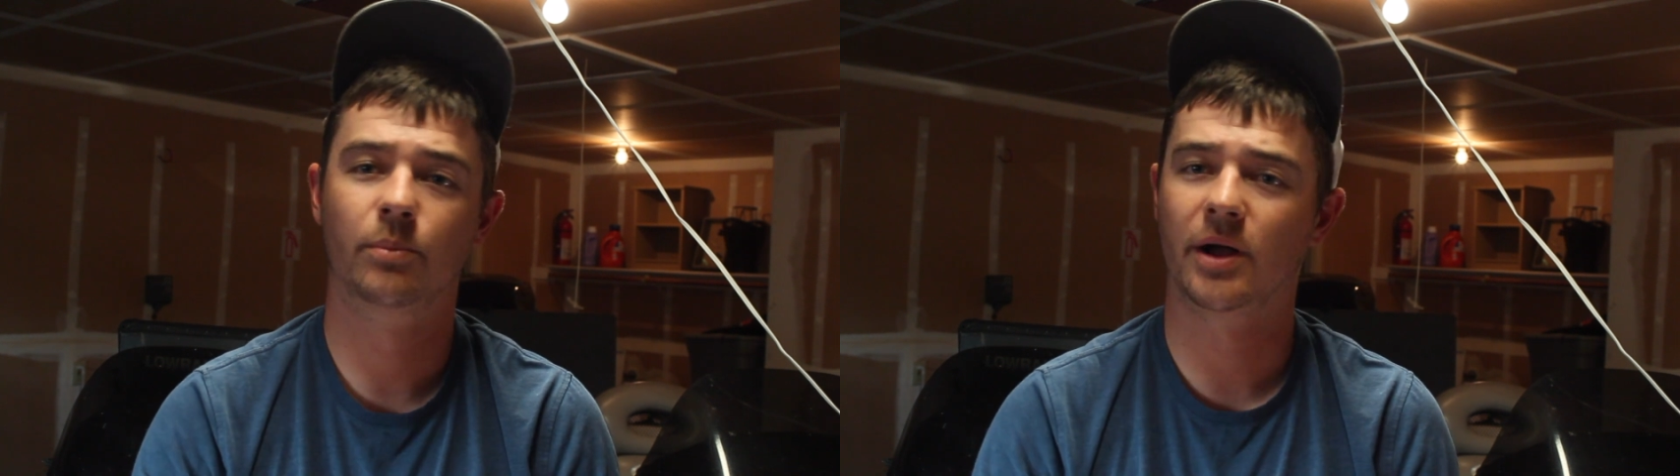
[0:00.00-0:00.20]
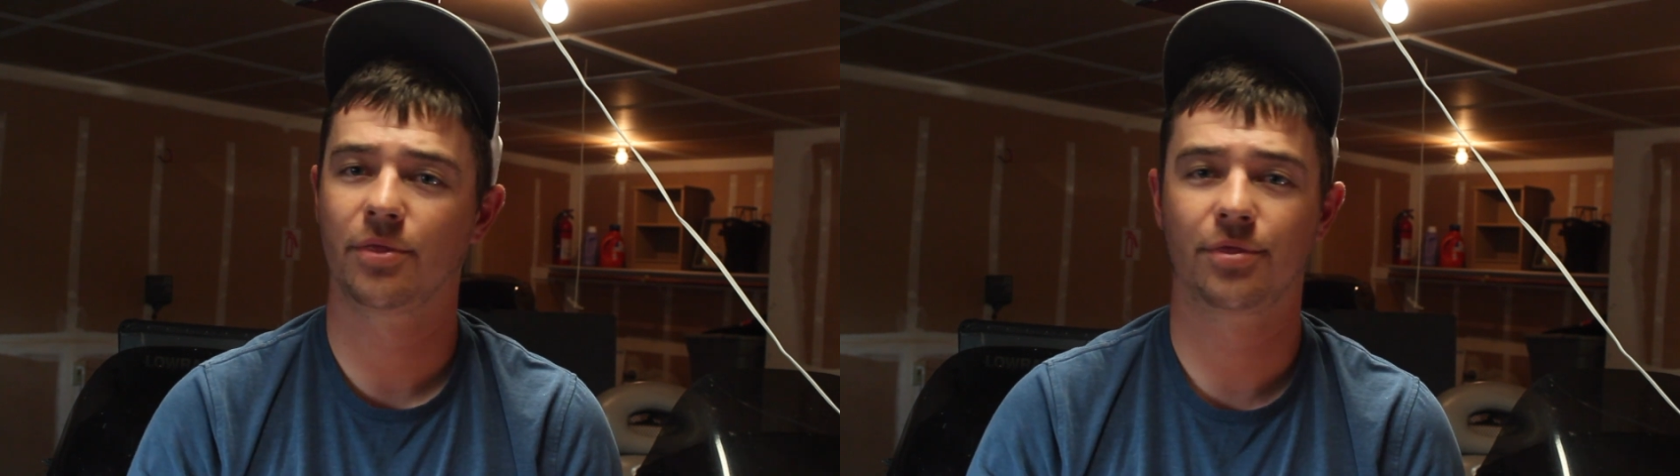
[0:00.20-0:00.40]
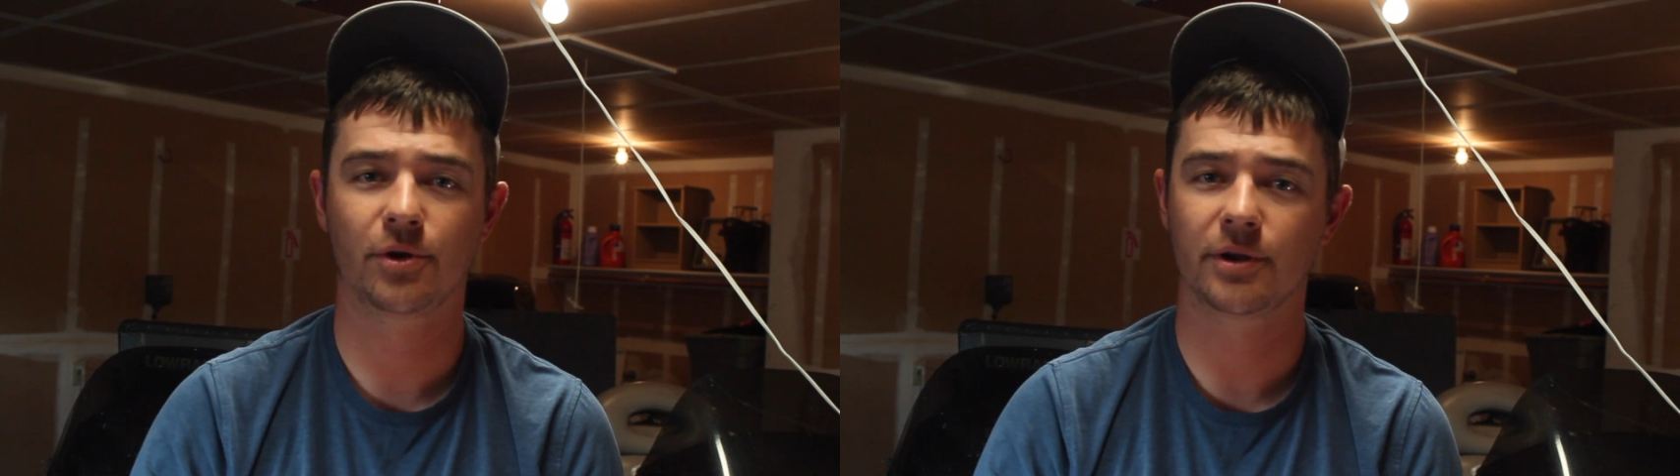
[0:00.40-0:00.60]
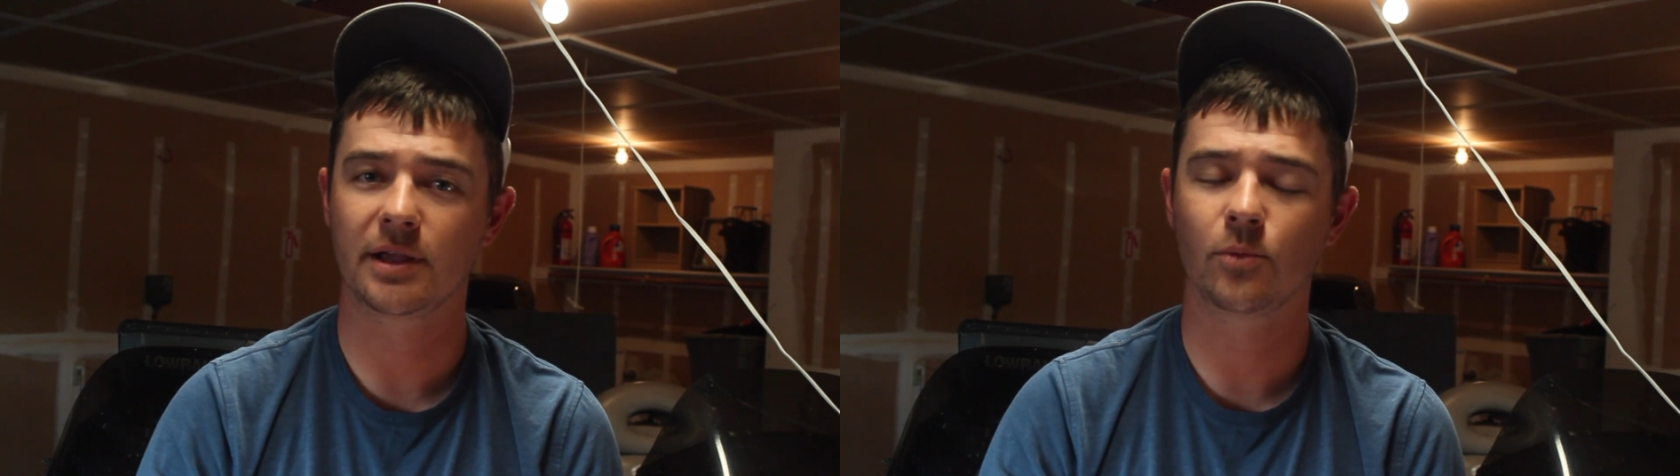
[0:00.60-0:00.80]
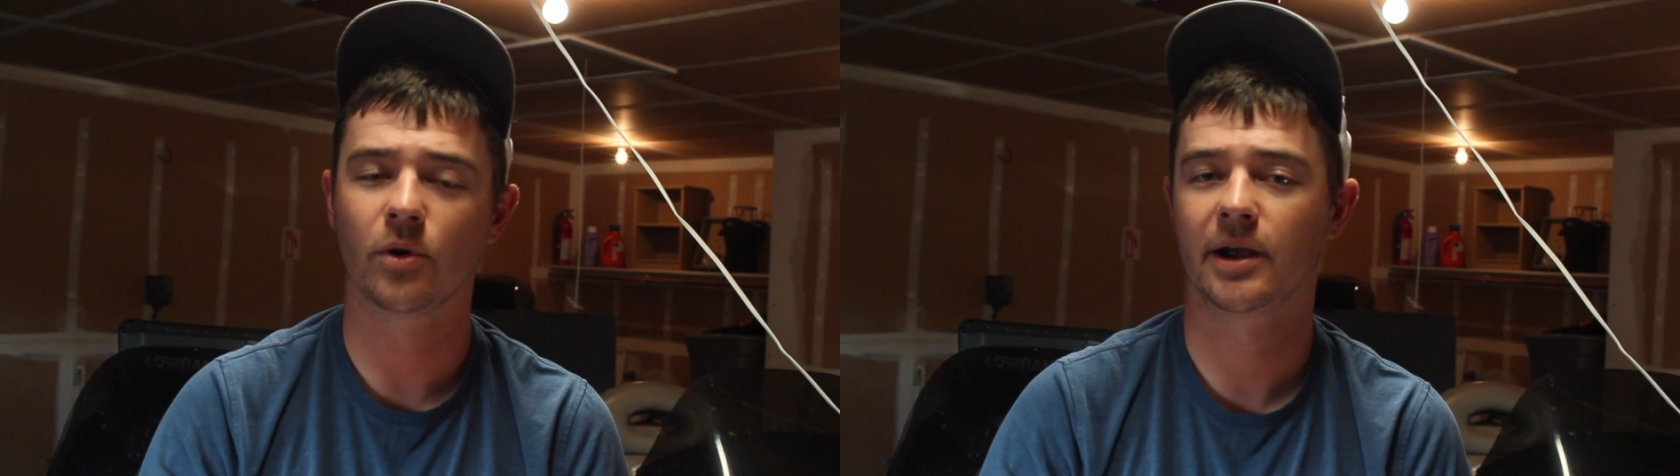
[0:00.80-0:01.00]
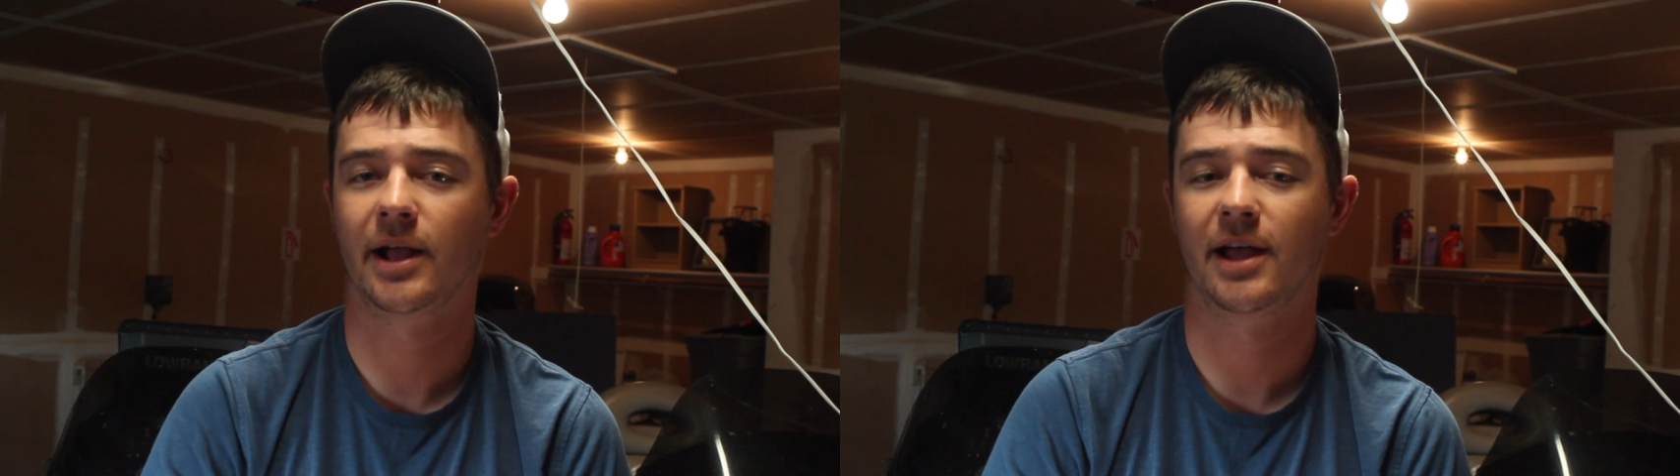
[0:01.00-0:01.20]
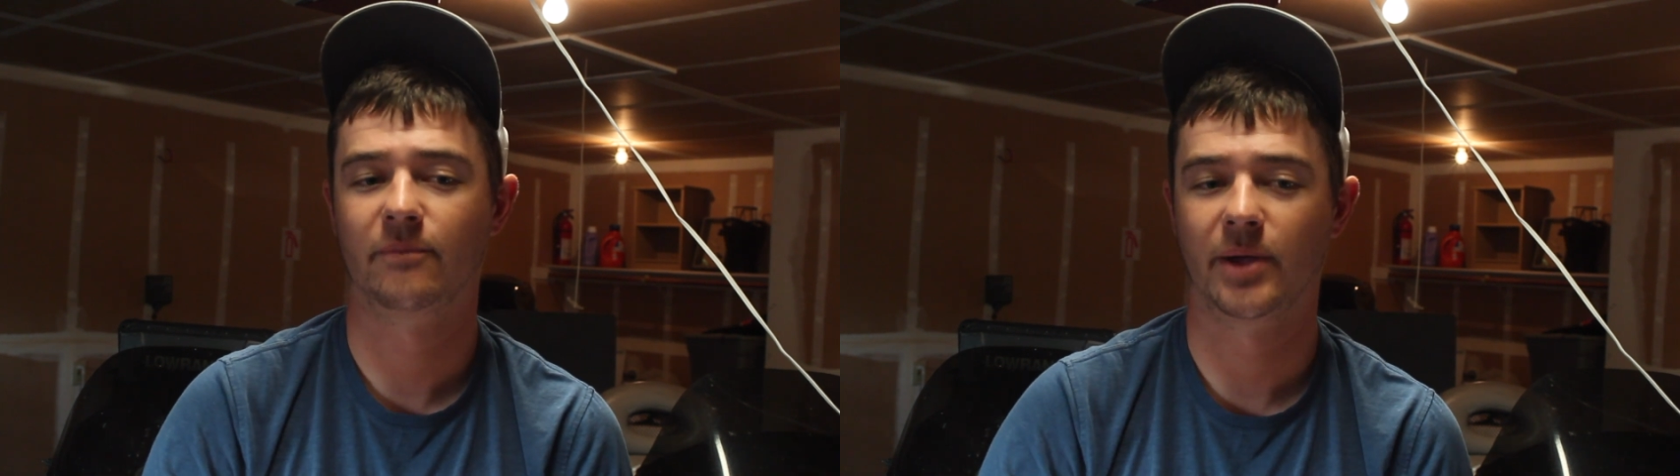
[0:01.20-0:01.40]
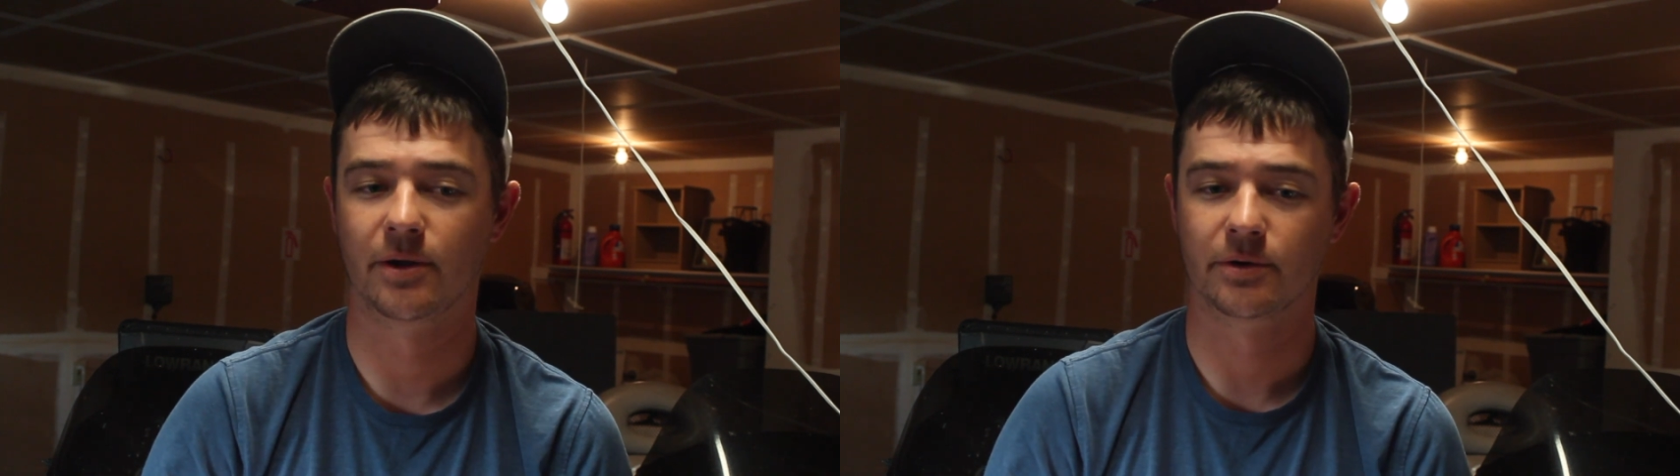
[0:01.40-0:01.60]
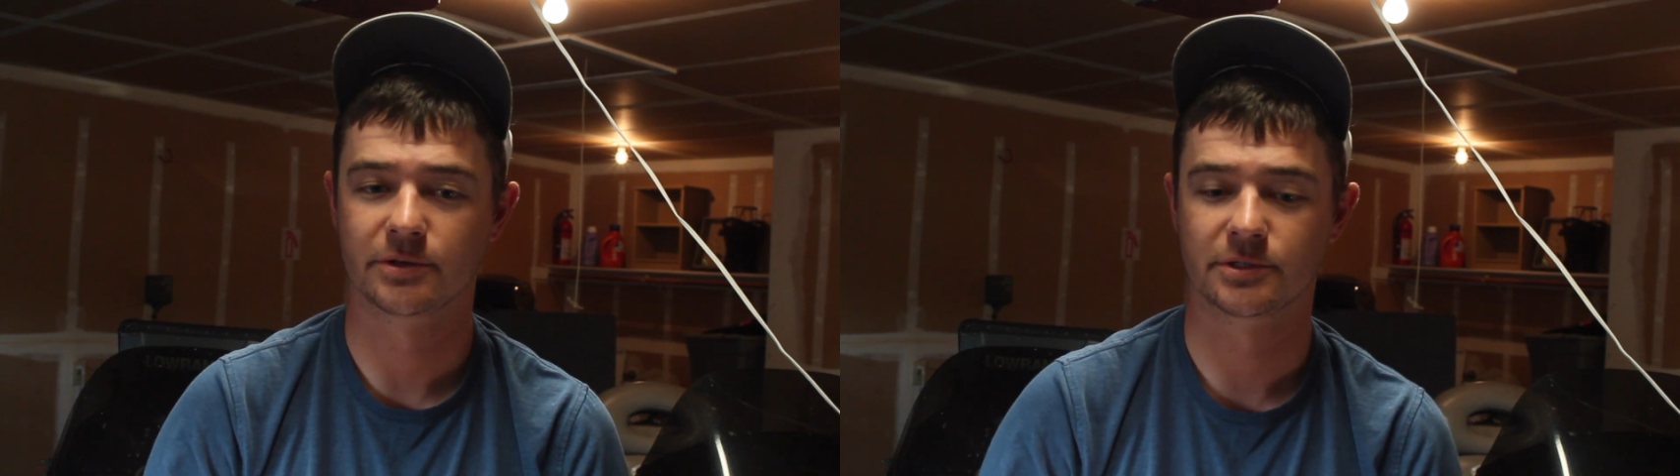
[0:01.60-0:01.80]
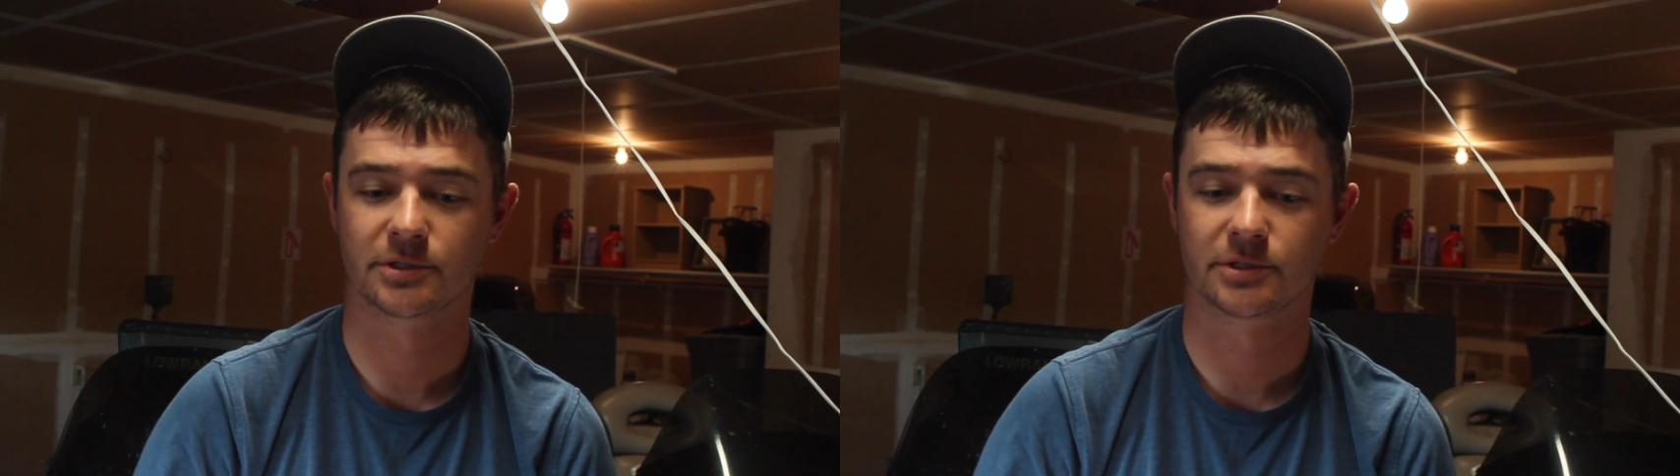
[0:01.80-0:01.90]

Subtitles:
about 30 1.5 pounders.